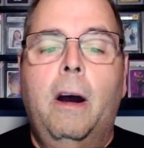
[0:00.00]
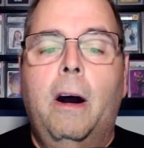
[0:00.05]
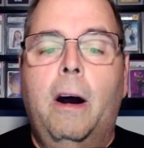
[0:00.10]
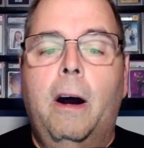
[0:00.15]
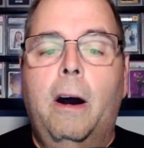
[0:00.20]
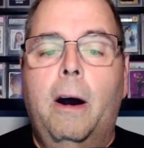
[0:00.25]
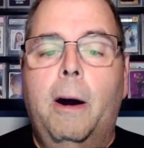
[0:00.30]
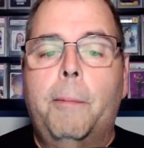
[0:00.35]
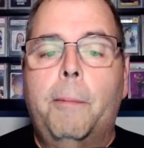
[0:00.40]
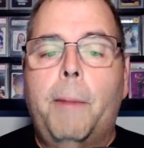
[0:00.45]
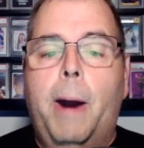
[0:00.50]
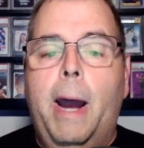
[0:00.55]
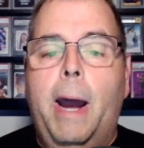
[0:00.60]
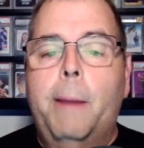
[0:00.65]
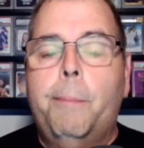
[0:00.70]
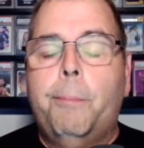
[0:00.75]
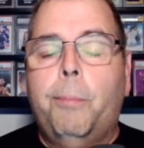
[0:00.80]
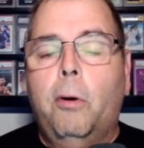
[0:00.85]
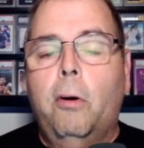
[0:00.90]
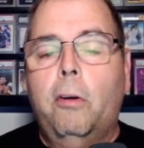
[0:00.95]

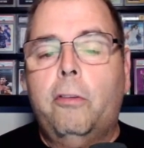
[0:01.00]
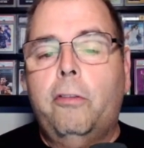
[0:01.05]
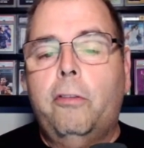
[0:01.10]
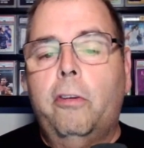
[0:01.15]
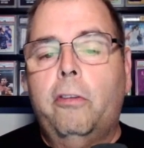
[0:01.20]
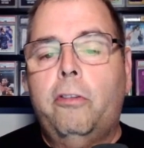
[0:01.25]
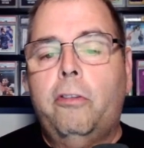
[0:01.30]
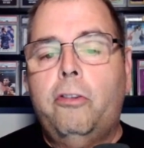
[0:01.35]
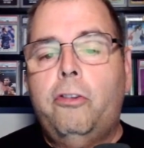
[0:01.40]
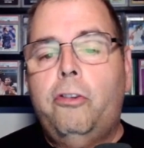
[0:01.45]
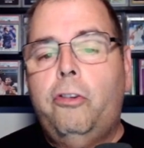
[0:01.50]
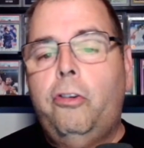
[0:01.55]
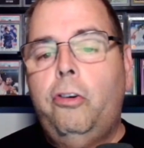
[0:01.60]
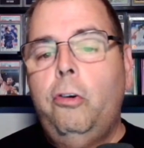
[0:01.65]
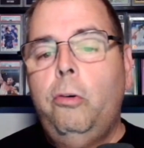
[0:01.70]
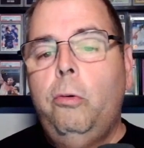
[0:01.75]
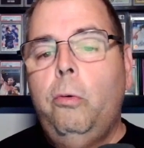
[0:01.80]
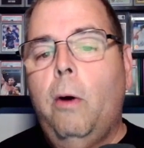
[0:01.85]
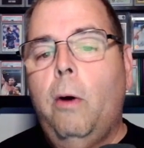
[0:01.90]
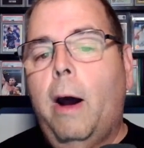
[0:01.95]
I purchased
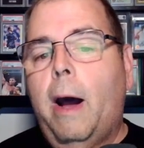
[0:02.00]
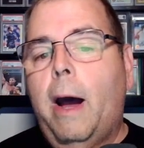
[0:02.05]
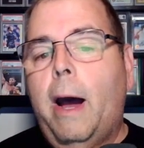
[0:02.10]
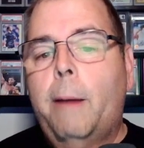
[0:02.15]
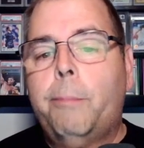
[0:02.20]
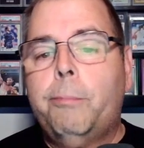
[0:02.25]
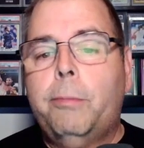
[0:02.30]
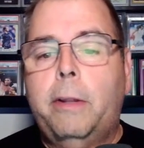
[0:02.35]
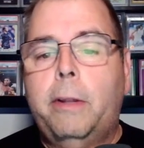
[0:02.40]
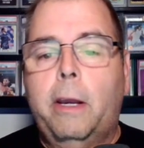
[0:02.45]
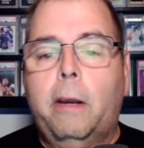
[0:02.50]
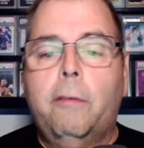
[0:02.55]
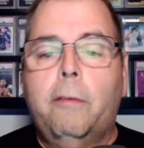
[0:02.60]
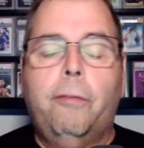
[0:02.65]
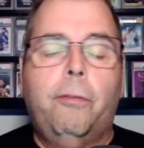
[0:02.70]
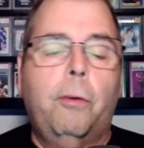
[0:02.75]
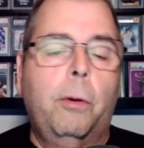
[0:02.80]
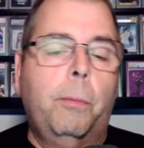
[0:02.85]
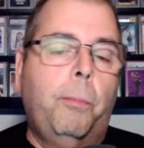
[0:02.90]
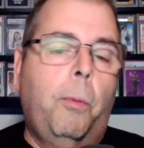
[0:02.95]
two optic
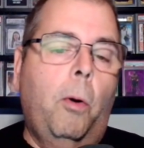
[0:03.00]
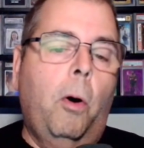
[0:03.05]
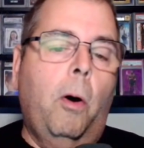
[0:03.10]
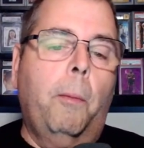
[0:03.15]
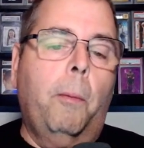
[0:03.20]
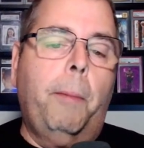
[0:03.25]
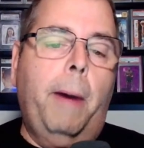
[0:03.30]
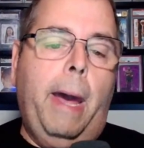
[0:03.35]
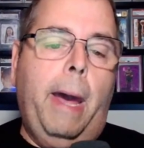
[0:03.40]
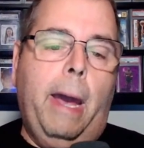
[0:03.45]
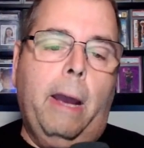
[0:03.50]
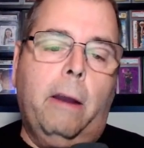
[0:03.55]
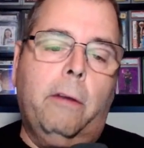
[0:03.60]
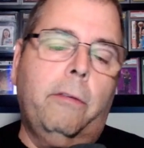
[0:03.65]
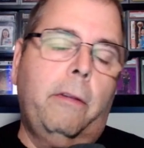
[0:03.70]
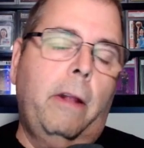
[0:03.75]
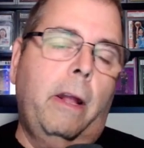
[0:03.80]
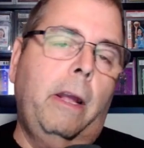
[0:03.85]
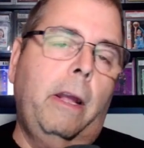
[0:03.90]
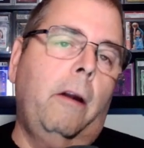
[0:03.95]
football
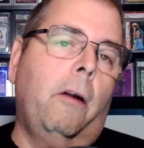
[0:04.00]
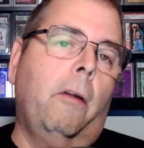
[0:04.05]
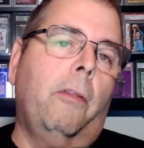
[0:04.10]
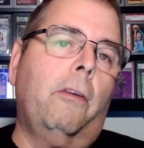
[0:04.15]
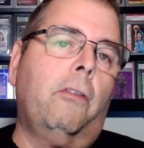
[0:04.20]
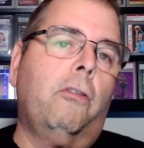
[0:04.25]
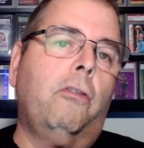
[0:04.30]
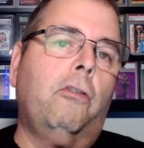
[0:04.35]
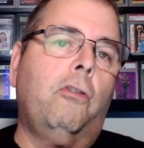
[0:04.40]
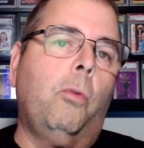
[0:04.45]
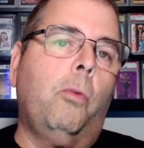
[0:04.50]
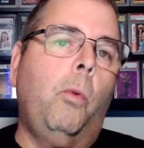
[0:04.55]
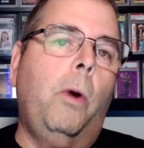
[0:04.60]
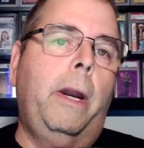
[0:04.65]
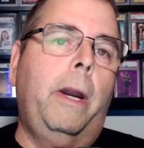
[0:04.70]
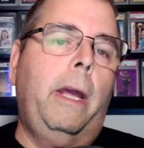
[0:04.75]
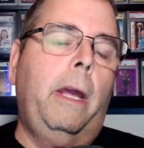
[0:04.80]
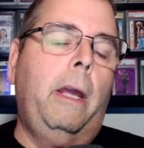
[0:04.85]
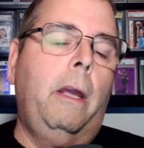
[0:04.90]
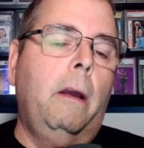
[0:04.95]
packs. Now, you know, there's
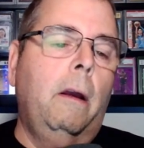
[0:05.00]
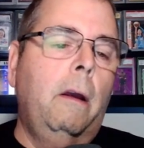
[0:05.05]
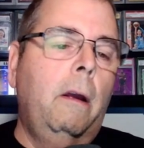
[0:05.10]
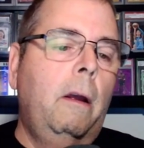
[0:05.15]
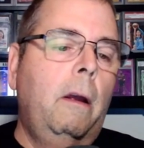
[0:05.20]
20,